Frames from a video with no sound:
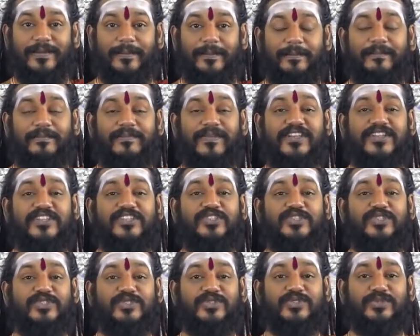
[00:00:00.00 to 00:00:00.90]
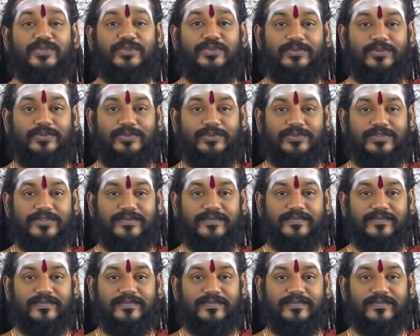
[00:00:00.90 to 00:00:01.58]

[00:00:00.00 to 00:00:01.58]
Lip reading: matured.